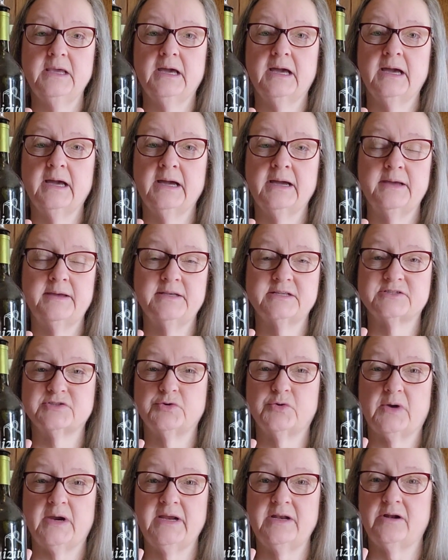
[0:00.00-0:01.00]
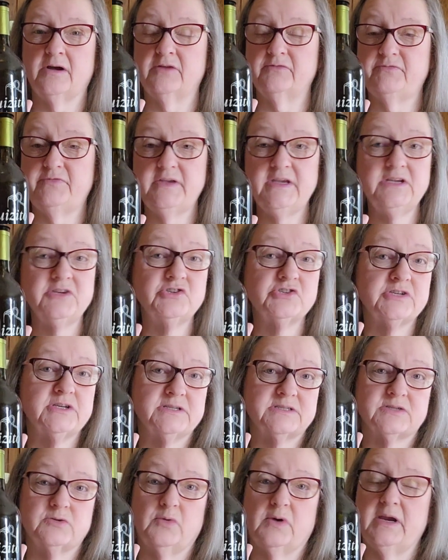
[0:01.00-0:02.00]
It's great on fish.
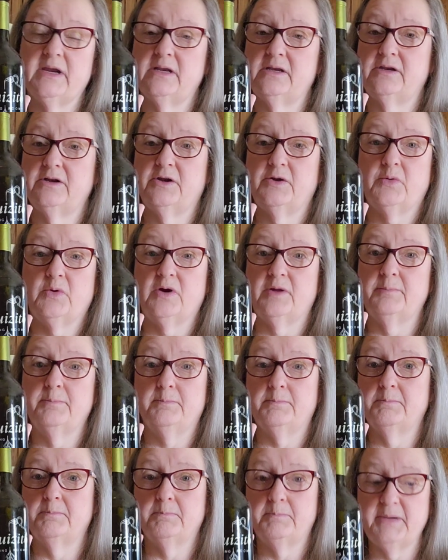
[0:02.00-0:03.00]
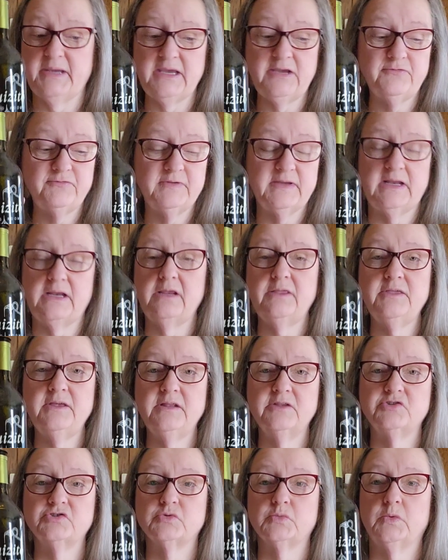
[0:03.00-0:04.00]
It's great, on beef, anything
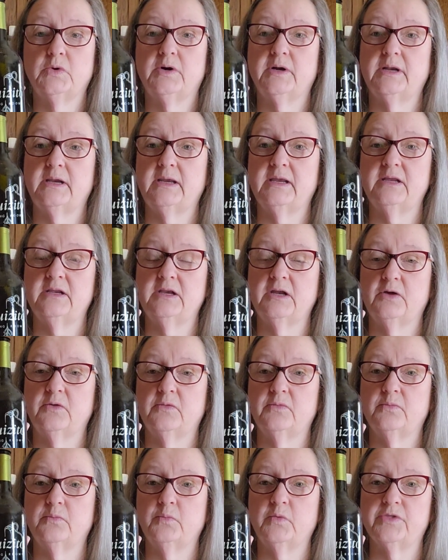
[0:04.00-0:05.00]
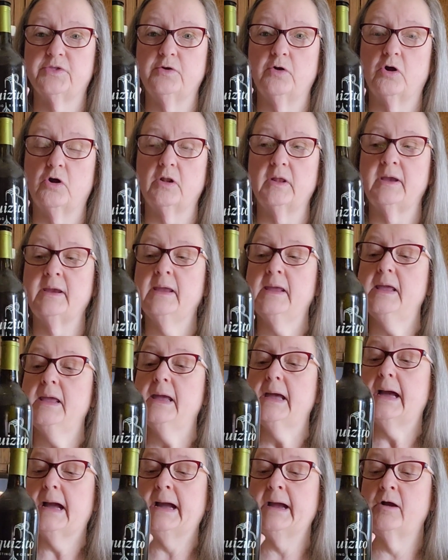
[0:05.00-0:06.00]
that you're wanting, with garlic.
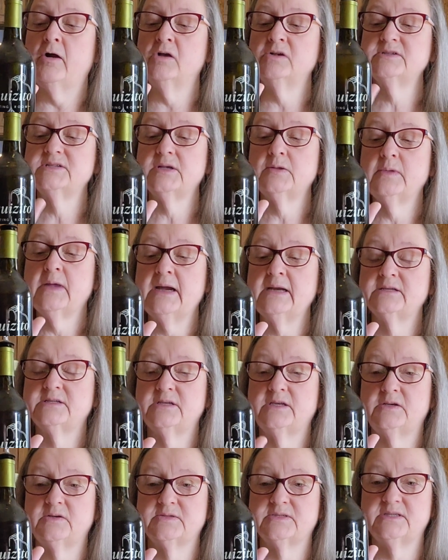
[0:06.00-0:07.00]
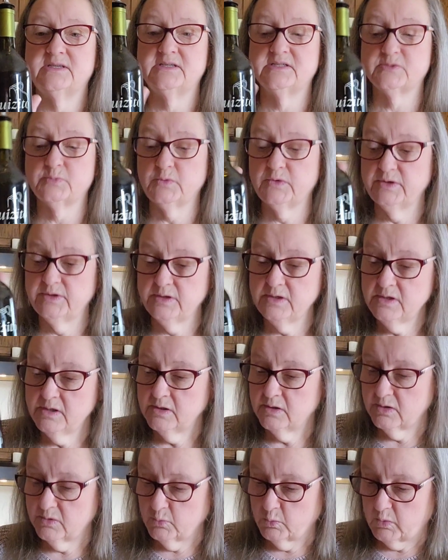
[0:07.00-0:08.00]
I also like to use this one
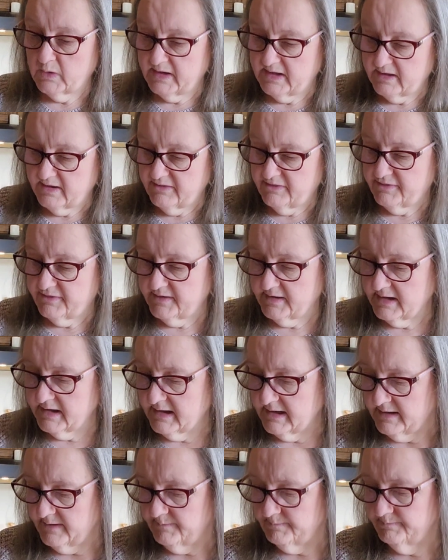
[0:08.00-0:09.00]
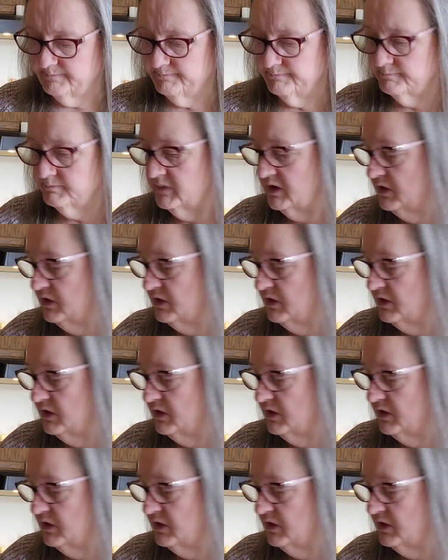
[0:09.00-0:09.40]
with, let me